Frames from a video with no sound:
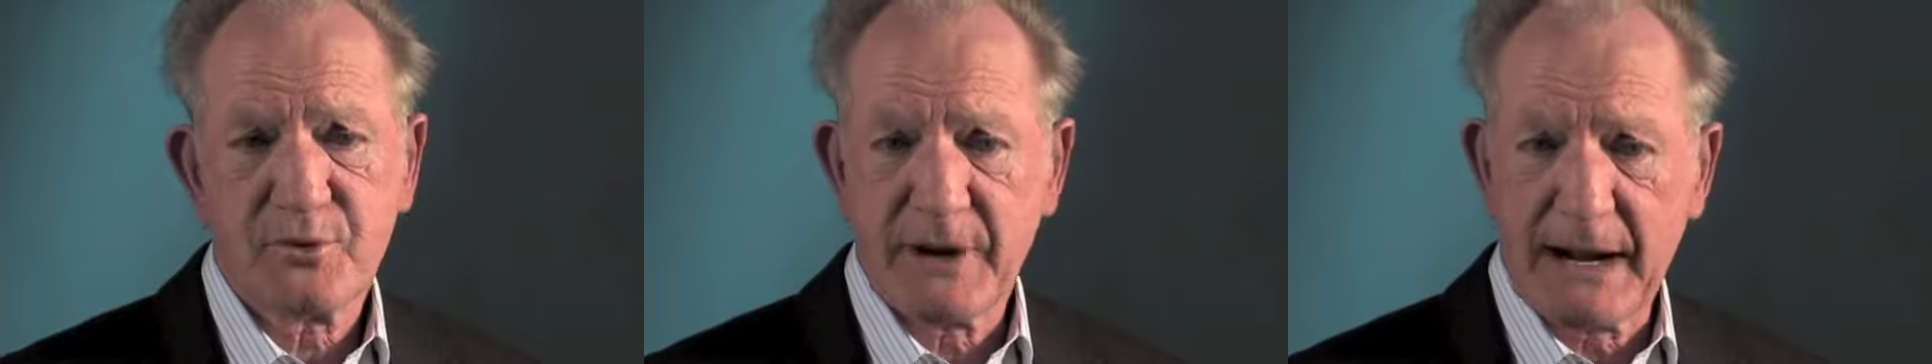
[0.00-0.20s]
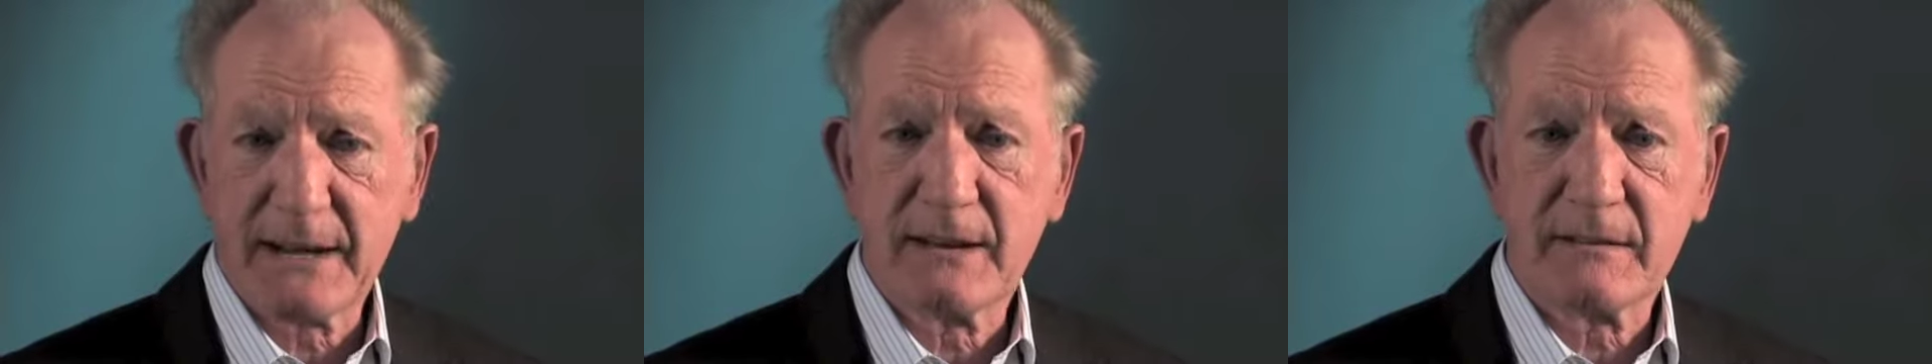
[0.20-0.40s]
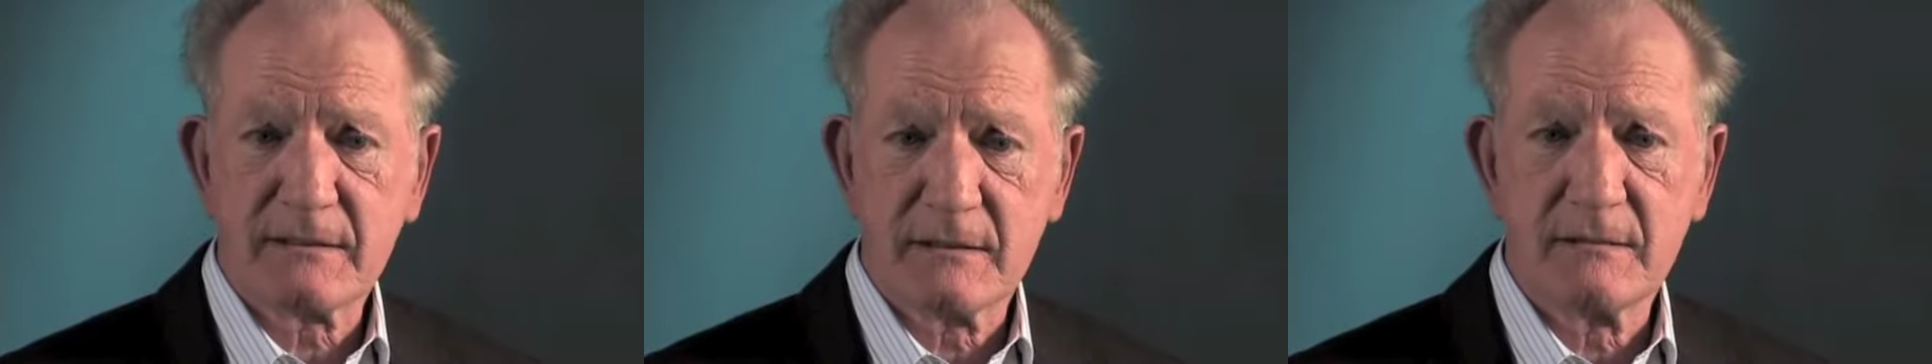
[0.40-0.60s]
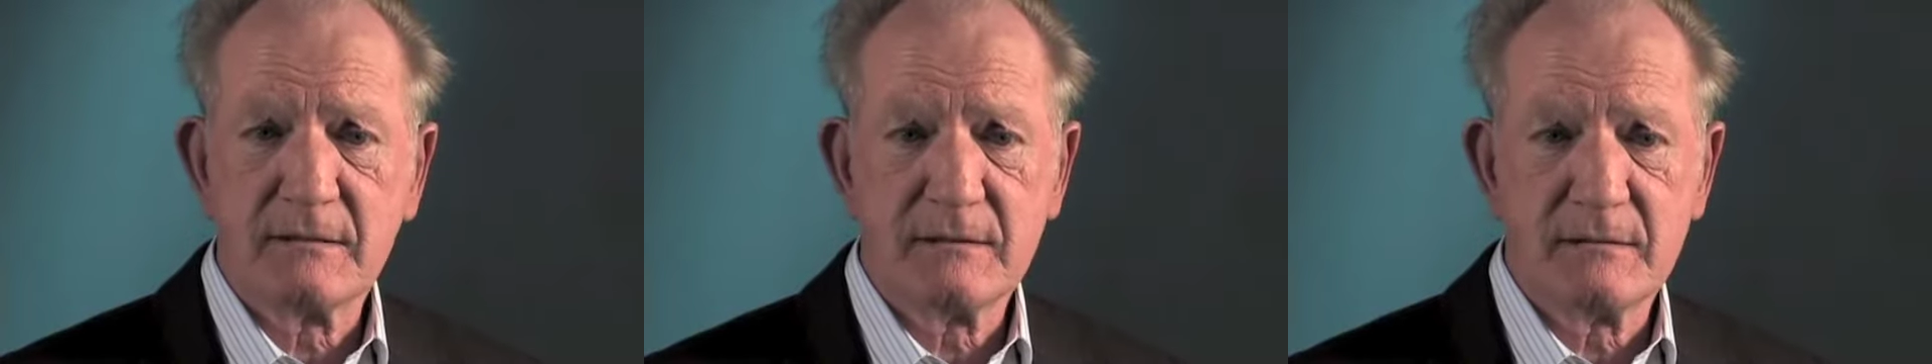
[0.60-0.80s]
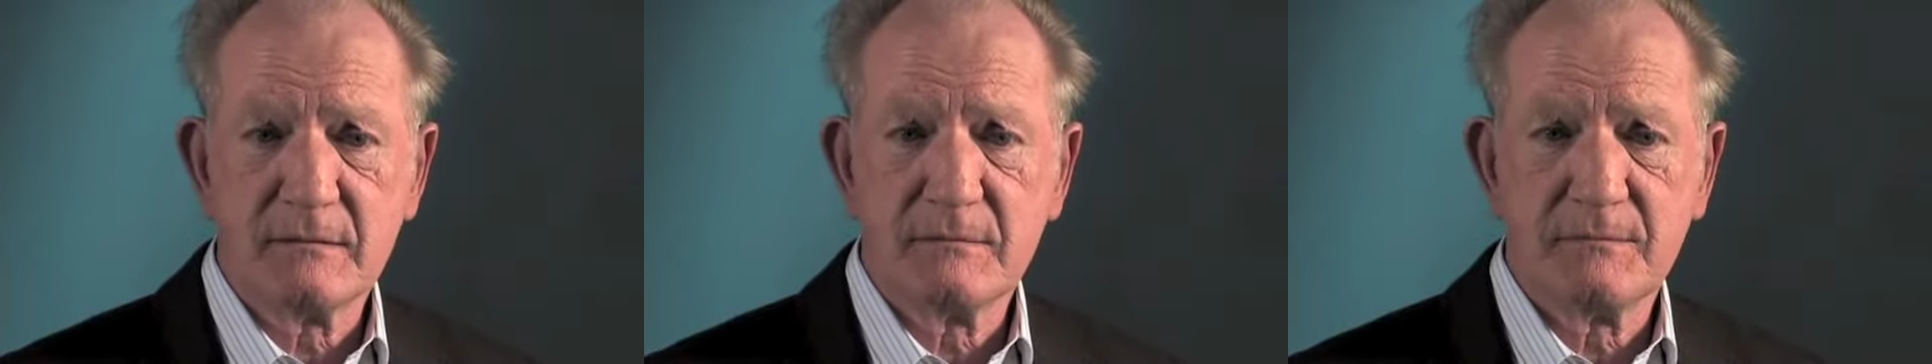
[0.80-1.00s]
practice
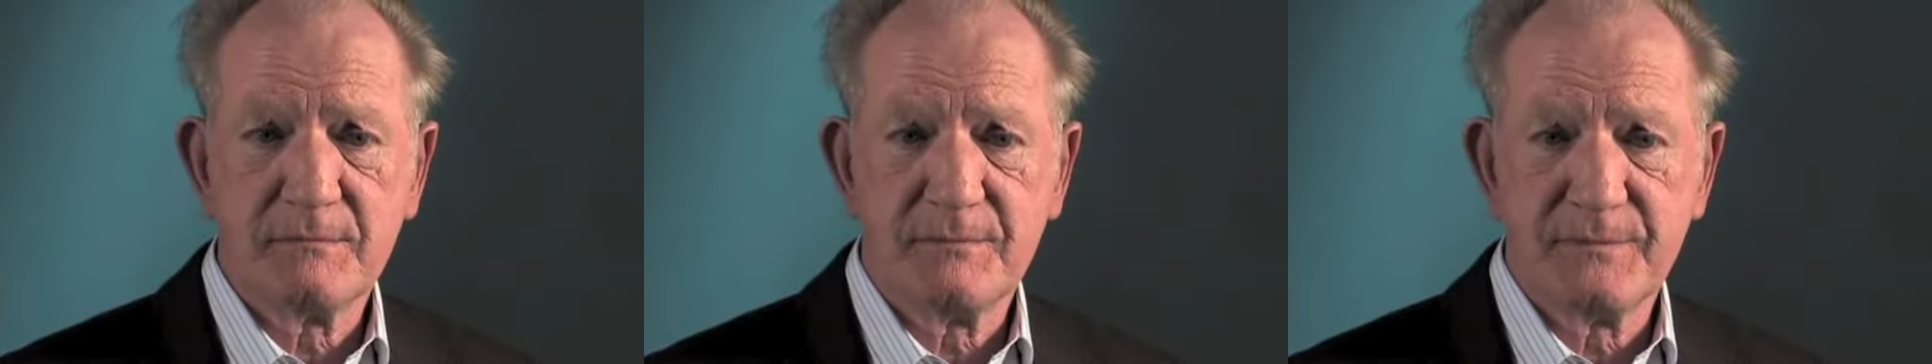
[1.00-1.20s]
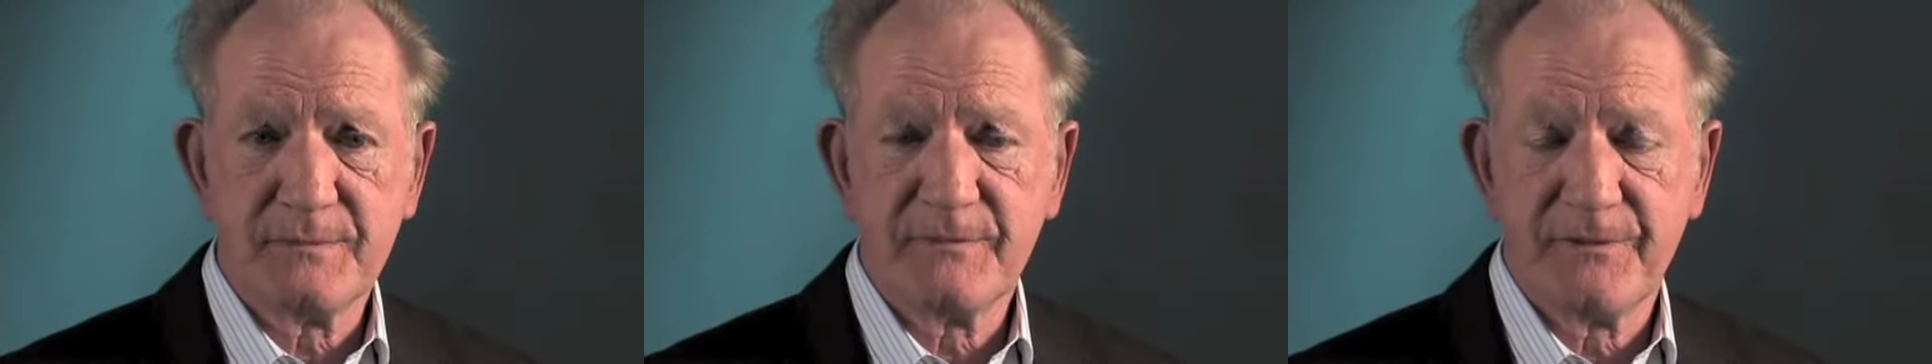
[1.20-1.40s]
and